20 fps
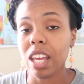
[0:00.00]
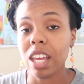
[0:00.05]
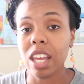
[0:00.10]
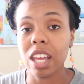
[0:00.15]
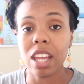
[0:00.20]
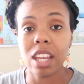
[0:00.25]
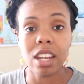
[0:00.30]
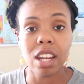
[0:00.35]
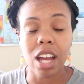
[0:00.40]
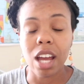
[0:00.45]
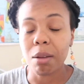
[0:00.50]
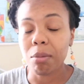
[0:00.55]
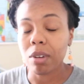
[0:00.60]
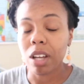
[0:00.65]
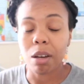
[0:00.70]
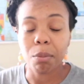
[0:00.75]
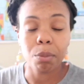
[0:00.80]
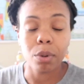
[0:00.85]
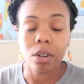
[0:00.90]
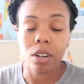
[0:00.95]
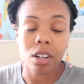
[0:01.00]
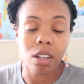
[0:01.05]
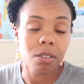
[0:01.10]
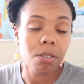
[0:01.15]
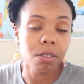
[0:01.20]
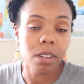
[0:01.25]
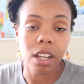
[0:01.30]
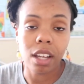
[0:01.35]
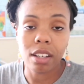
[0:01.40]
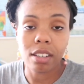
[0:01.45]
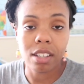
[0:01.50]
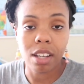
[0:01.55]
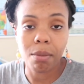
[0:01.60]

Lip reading: and I'm not perfect,